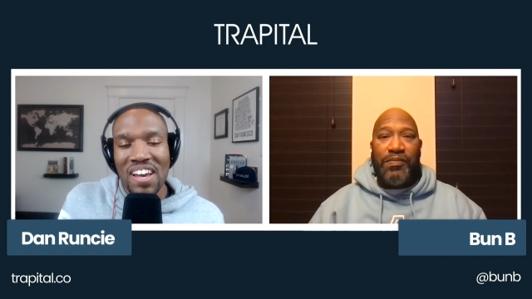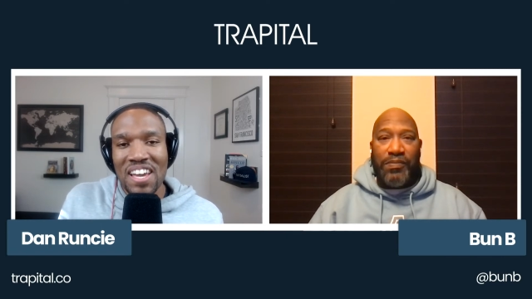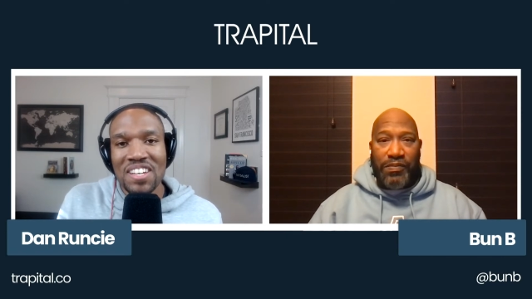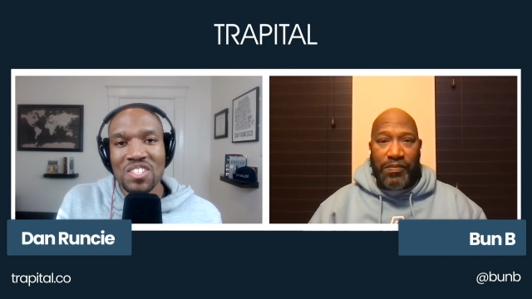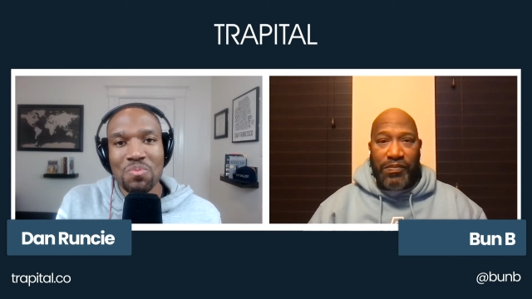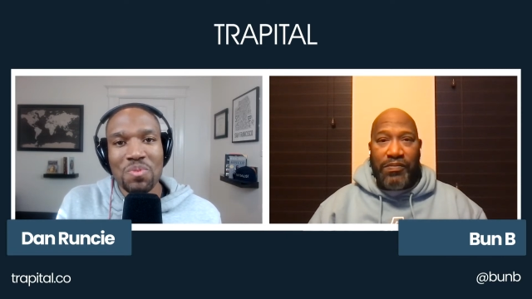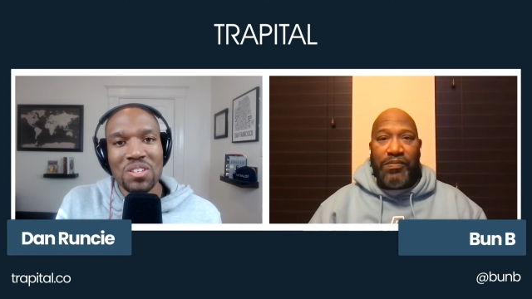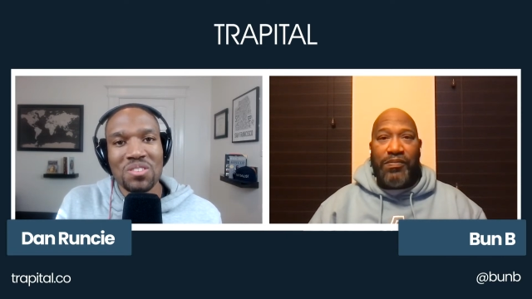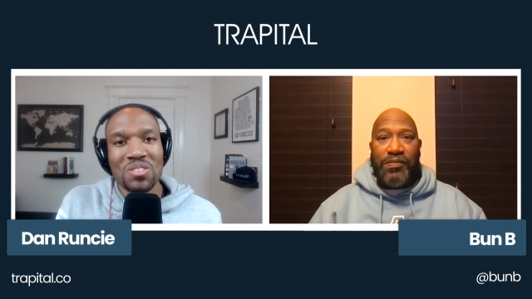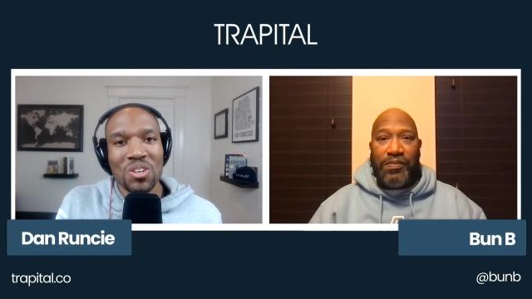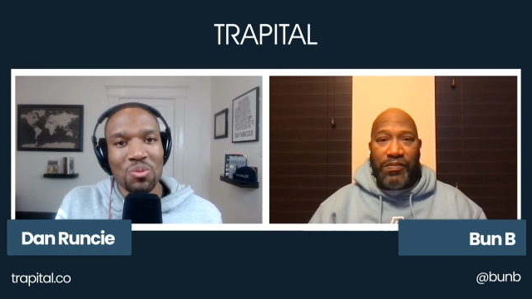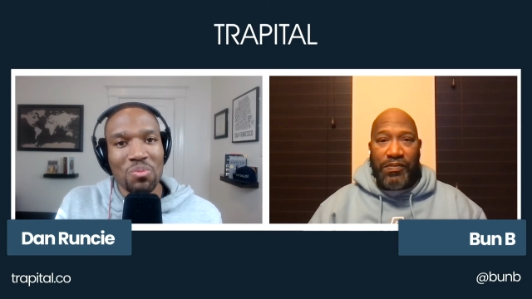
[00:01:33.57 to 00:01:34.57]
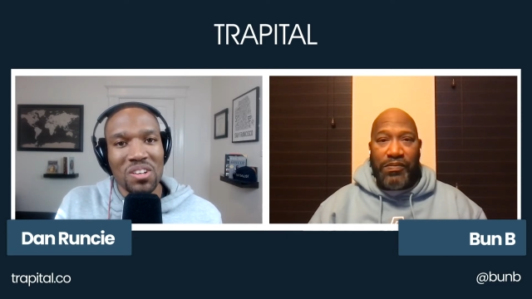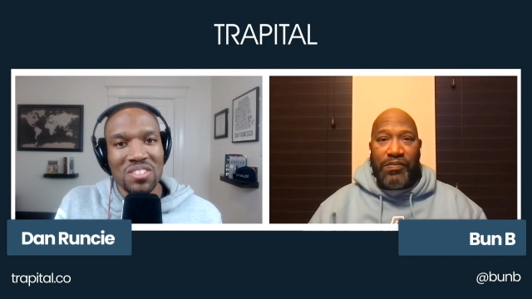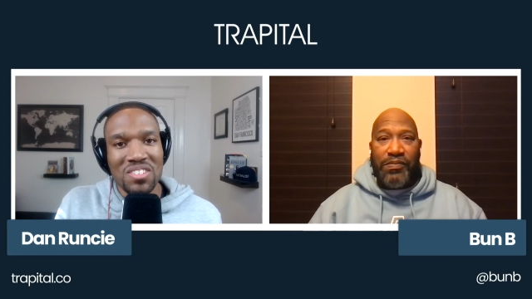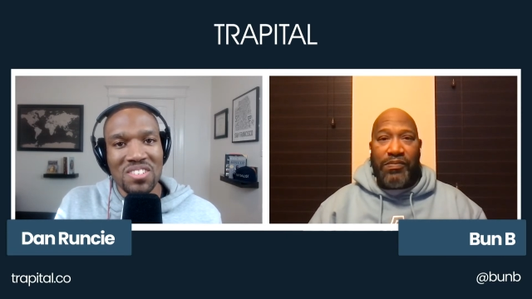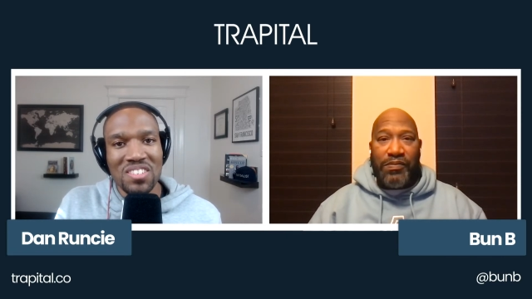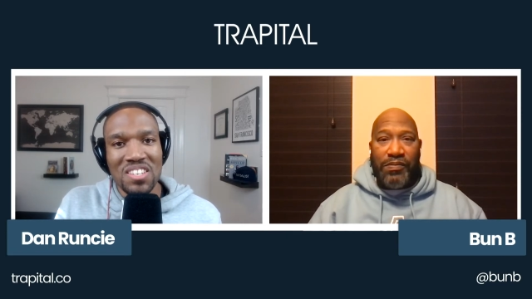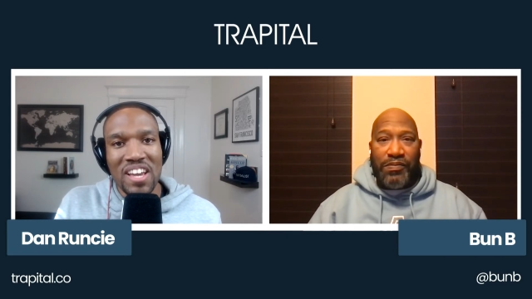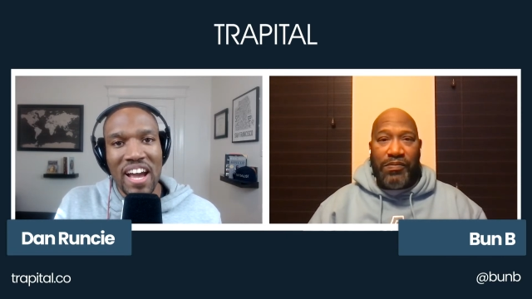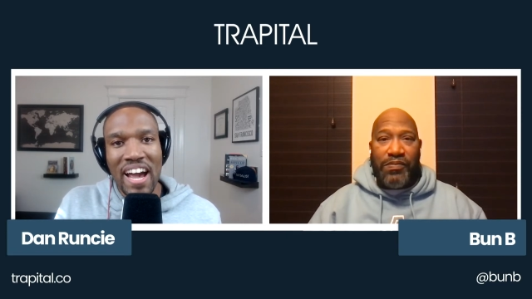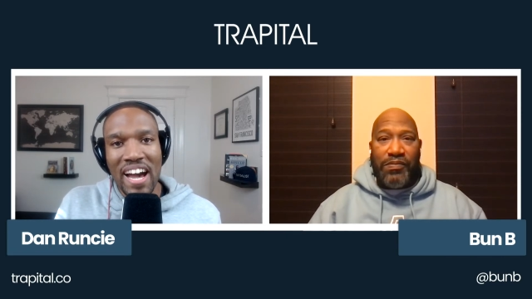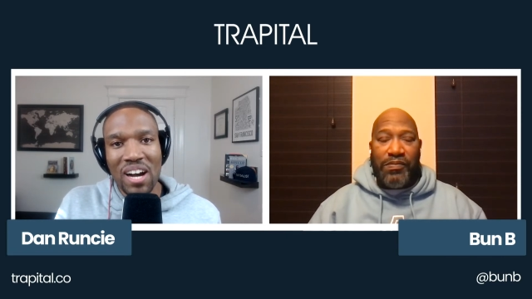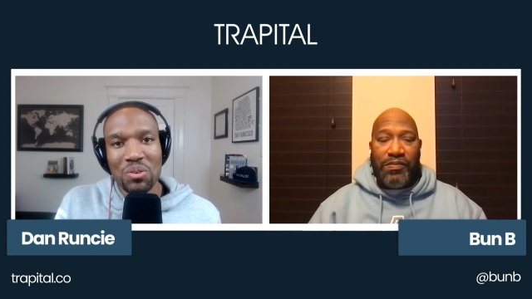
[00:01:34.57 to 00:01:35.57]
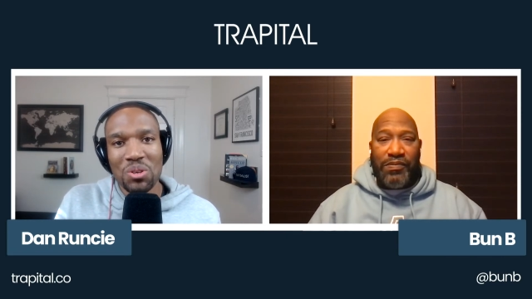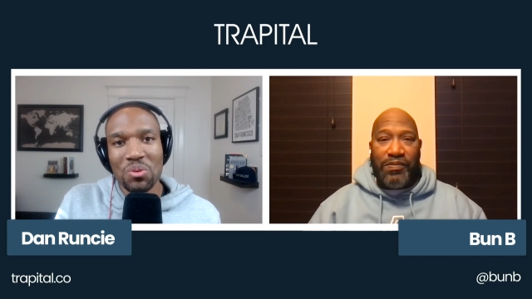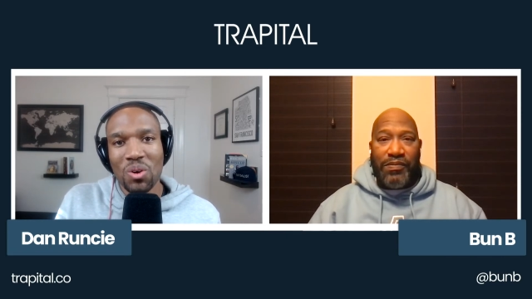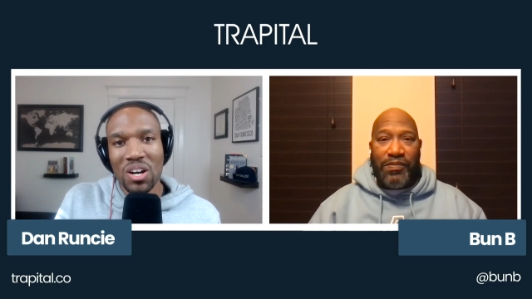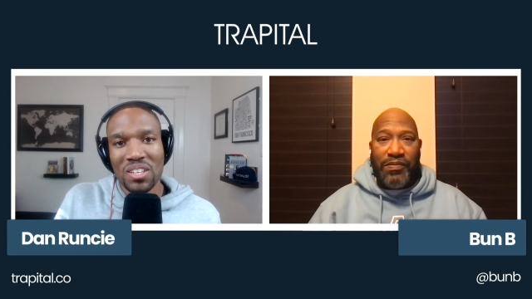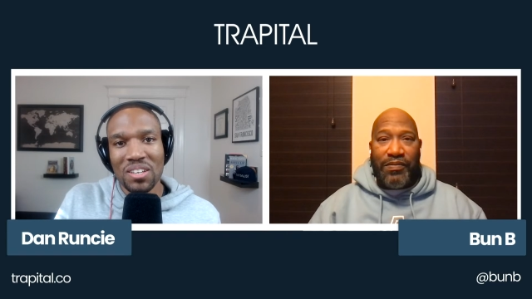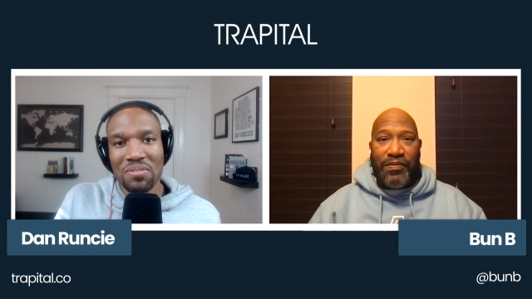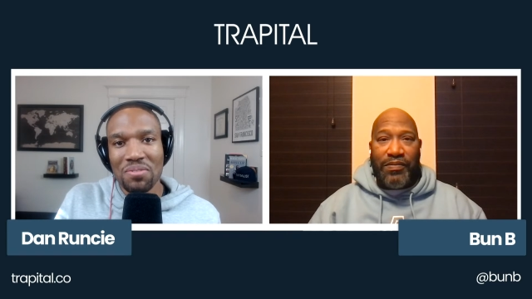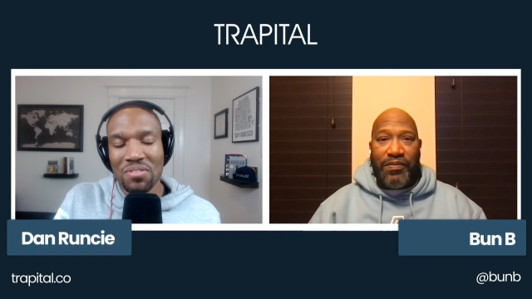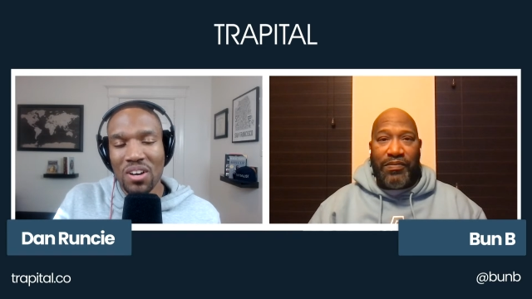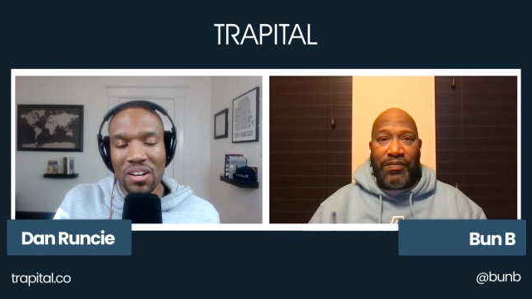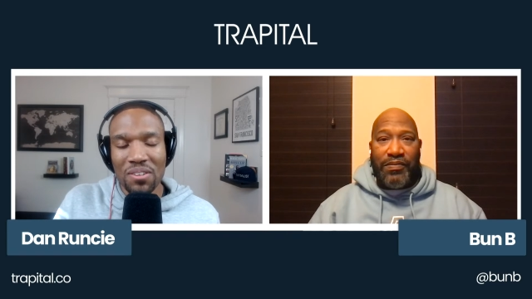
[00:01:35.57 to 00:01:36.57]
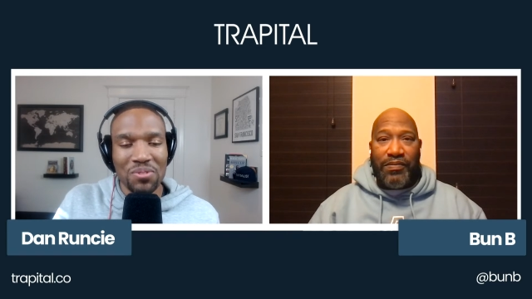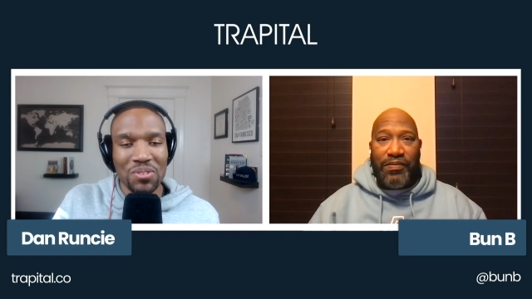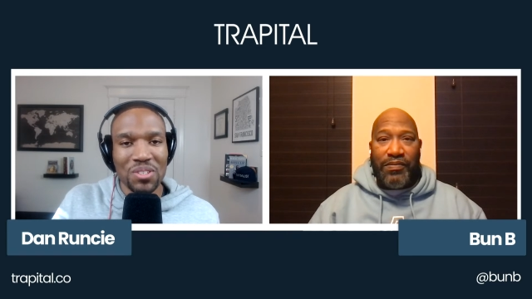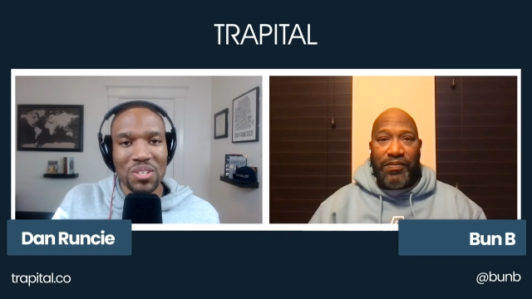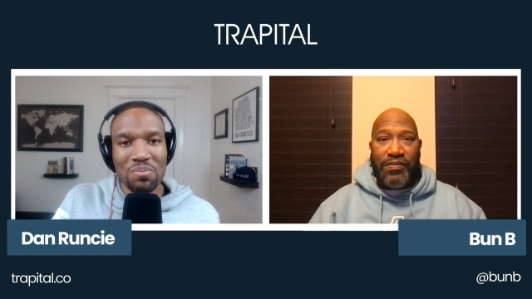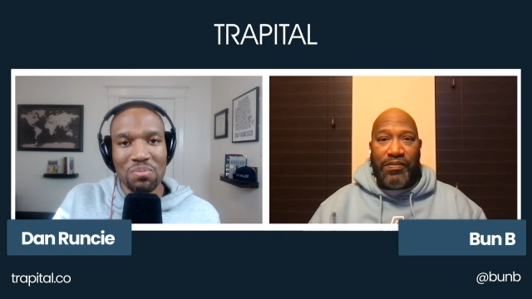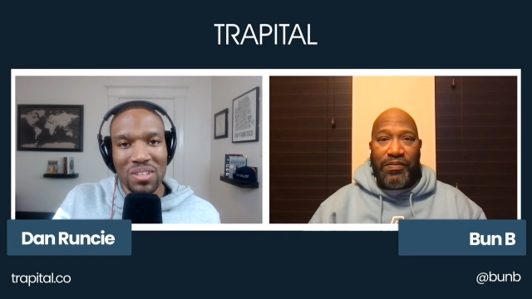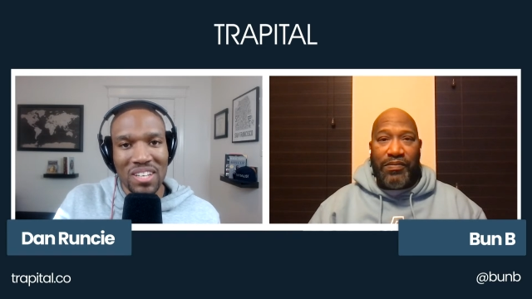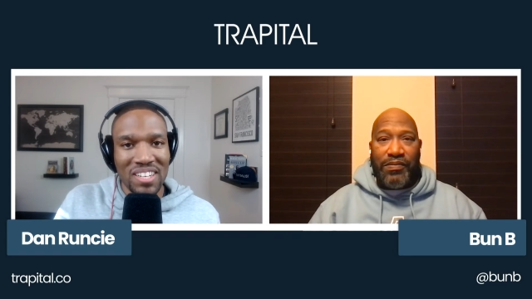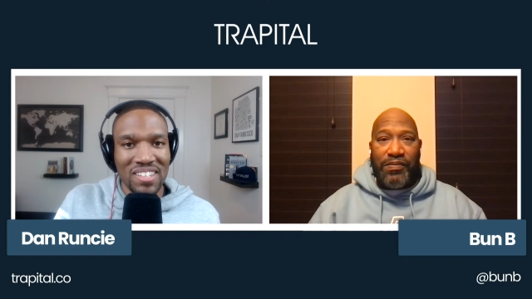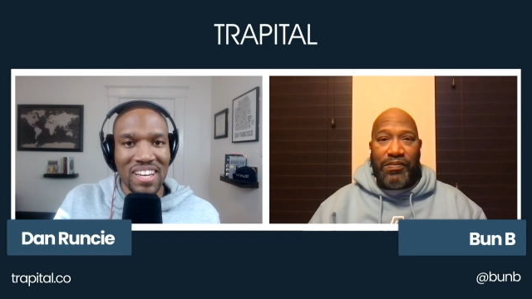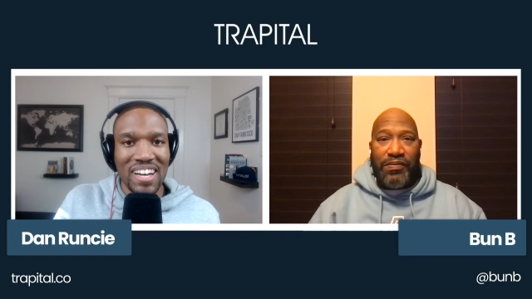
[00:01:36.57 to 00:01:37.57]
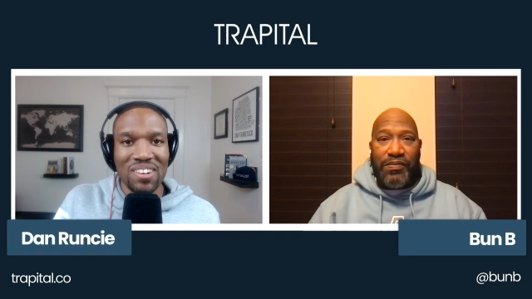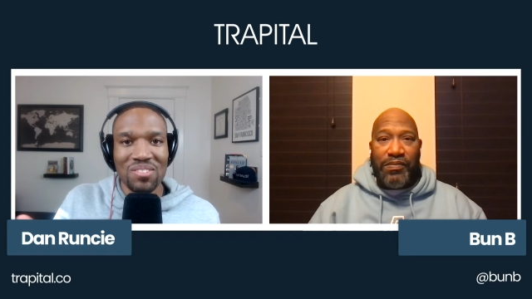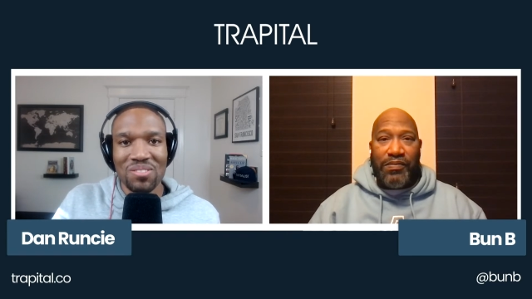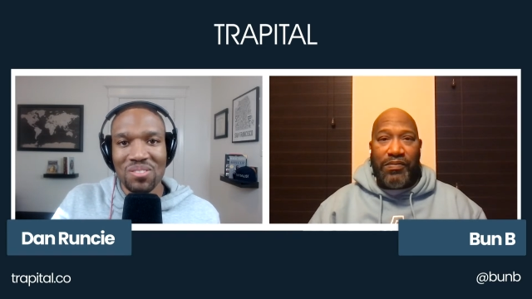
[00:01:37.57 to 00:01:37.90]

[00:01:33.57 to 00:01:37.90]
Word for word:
Speaker 1: it's been dope just to see how you all have thoughtfully planned out